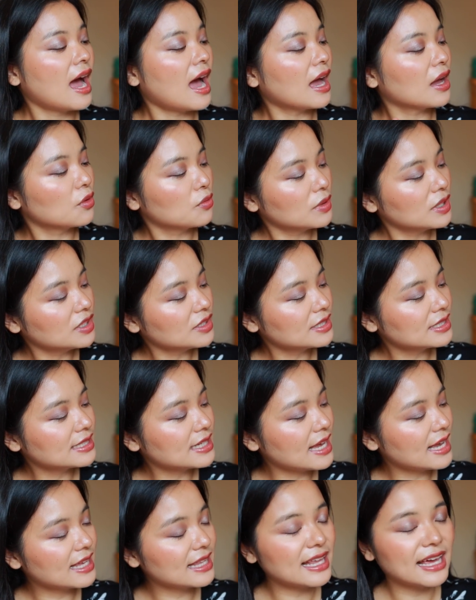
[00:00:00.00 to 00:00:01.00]
I will
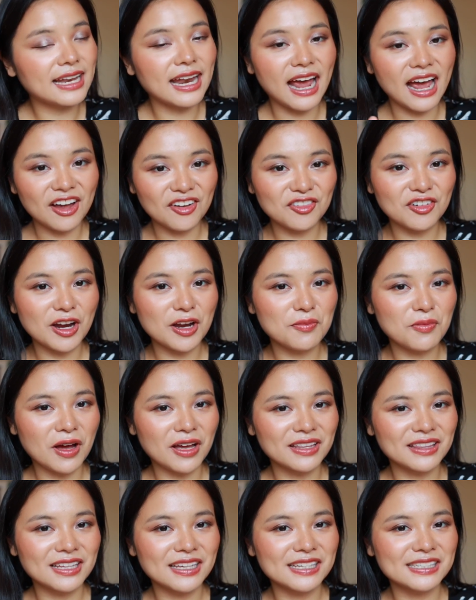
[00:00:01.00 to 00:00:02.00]
say that after I
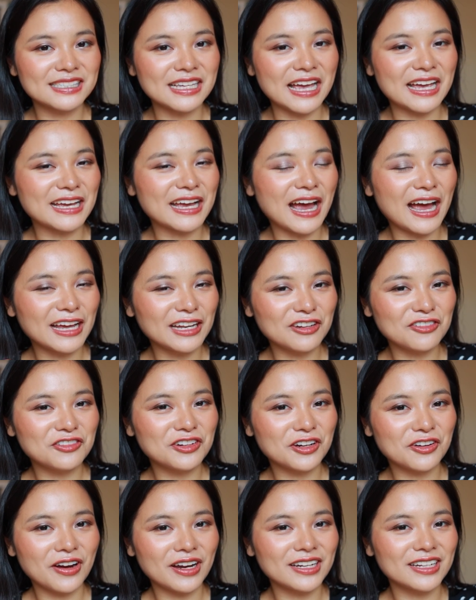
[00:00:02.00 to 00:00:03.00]
bought this, I kind of
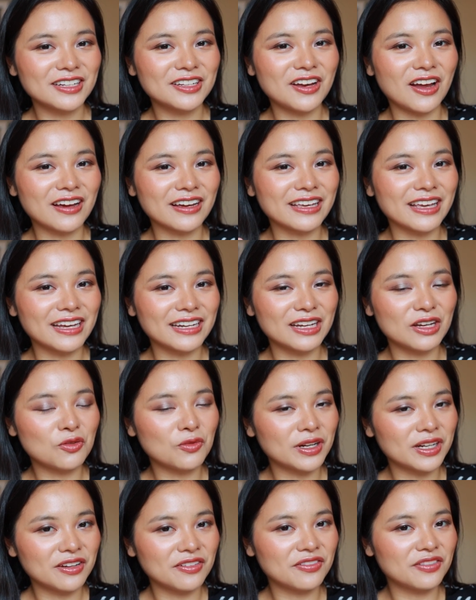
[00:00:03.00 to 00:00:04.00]
regretted not getting
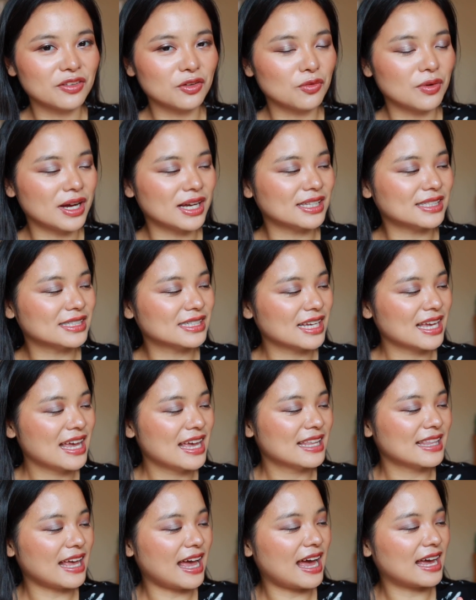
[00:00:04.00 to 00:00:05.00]
one of the ones
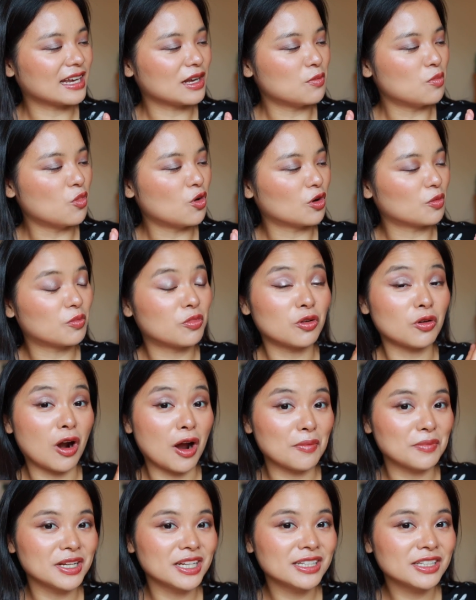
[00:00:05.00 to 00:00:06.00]
that had a more
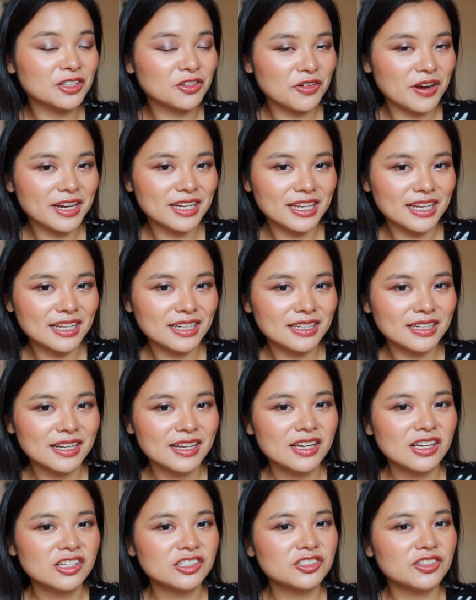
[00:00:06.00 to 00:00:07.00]
prominent gradient.
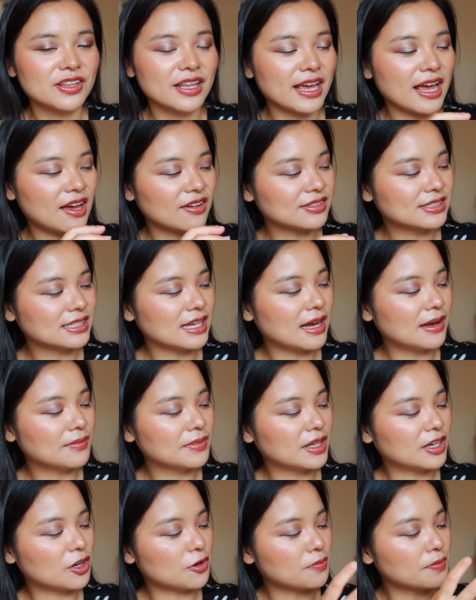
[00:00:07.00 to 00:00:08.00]
So they have
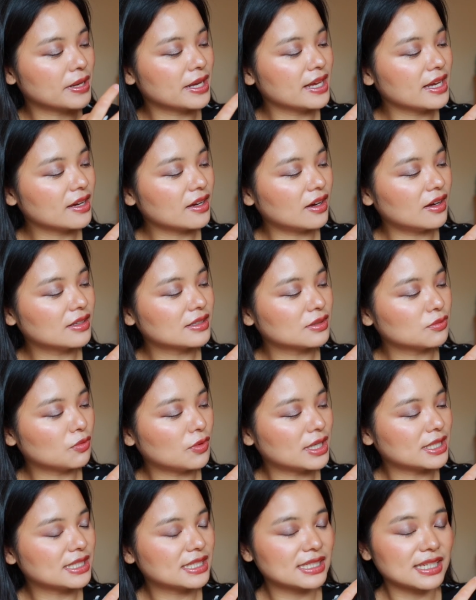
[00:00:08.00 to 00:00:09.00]
some that are pink on
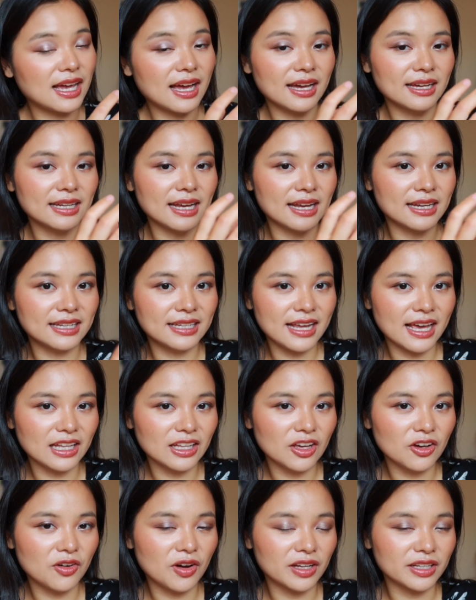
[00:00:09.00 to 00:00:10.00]
one side and
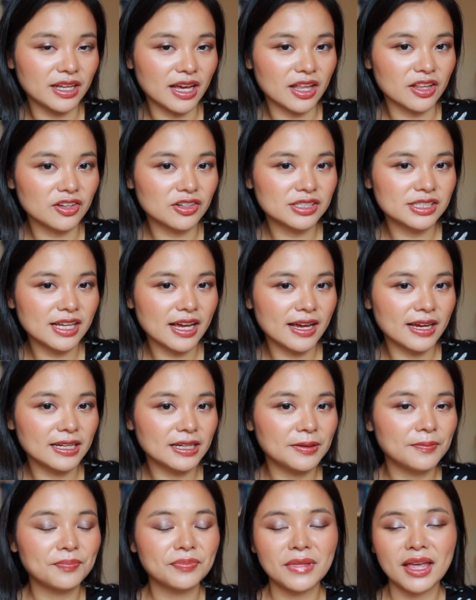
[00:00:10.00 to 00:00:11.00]
yellow on the other
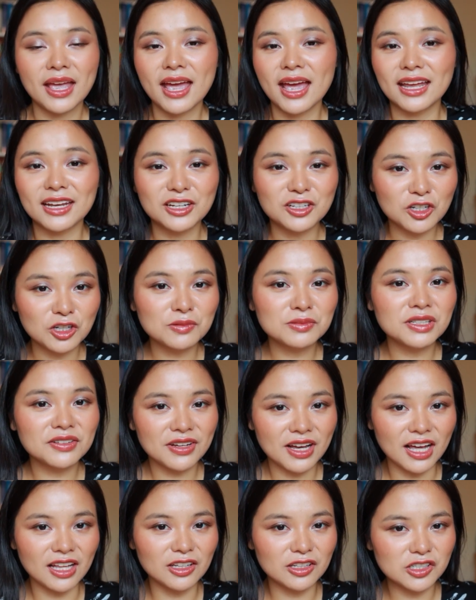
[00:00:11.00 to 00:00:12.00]
side. And in terms of
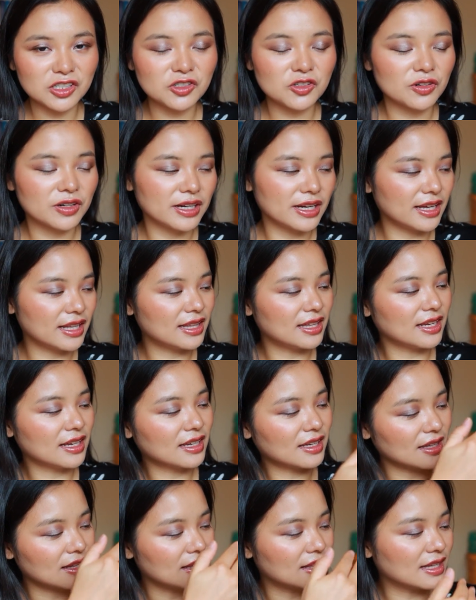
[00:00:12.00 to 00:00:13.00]
color story, I
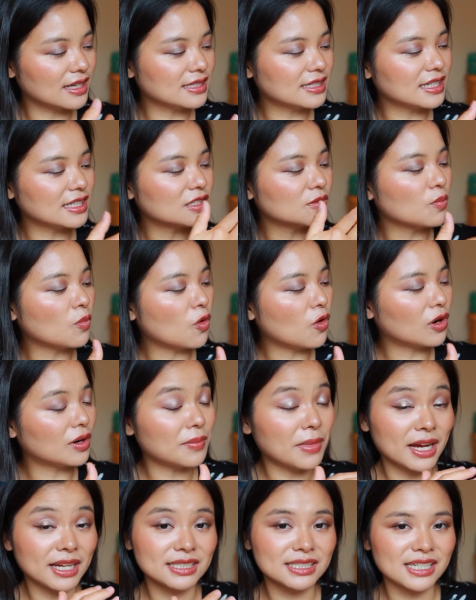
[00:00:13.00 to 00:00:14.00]
think this is more
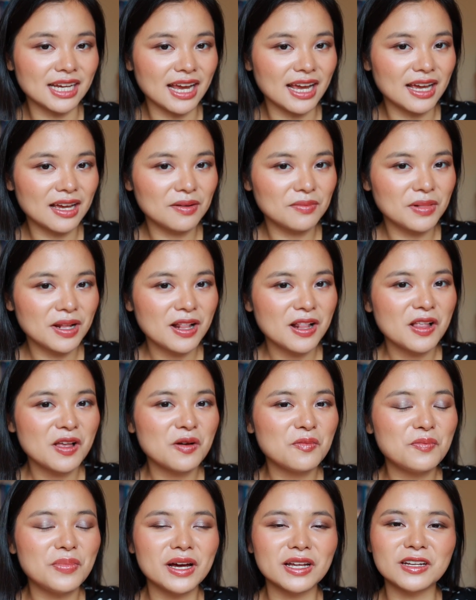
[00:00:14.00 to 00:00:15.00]
my jam,
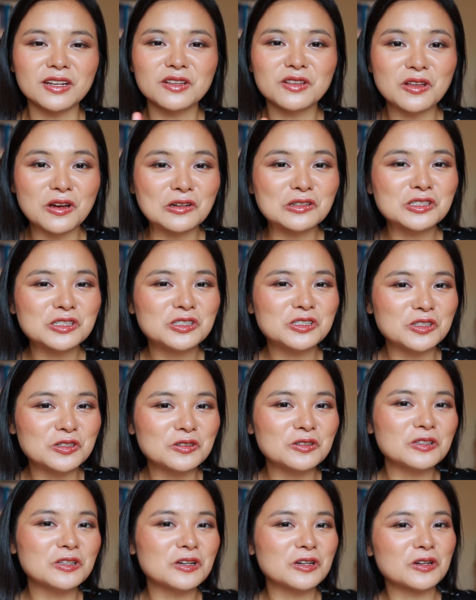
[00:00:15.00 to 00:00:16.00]
but those
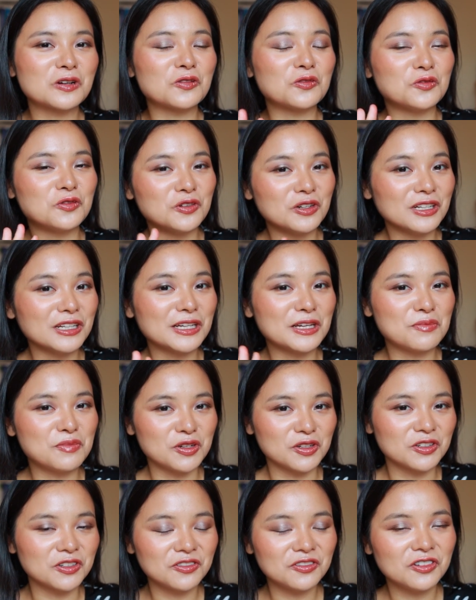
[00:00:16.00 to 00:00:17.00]
do look really
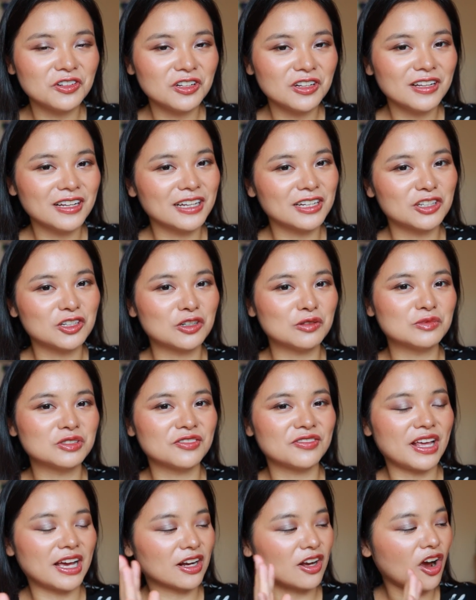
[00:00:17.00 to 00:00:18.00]
beautiful in terms
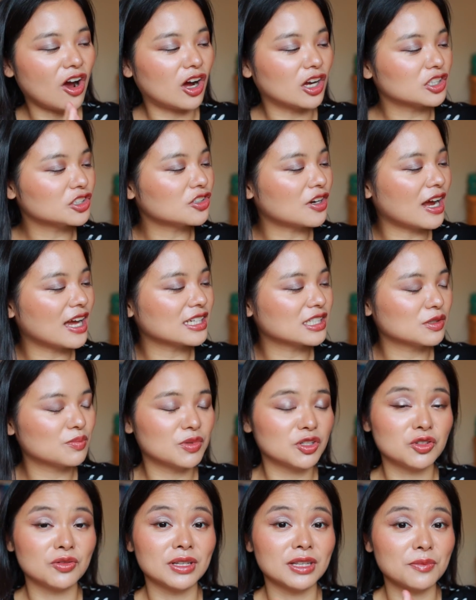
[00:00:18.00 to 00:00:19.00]
of that contrast
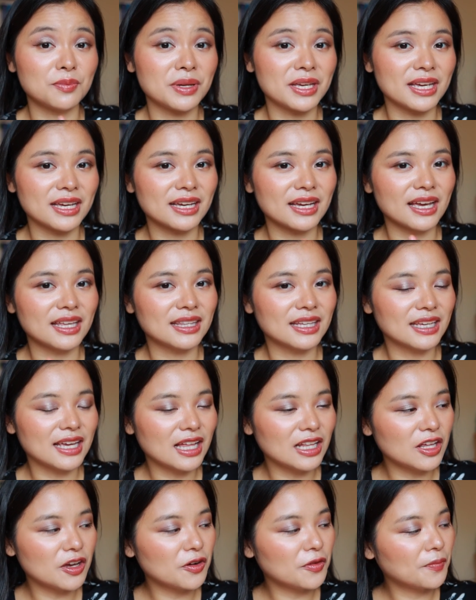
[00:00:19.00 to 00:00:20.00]
between the pink and the
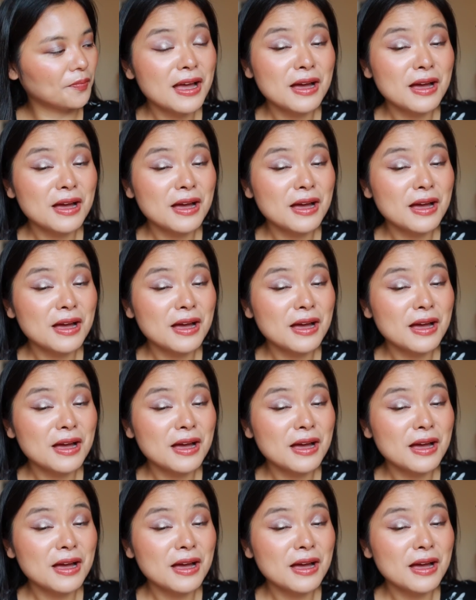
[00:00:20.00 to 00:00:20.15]
yellow.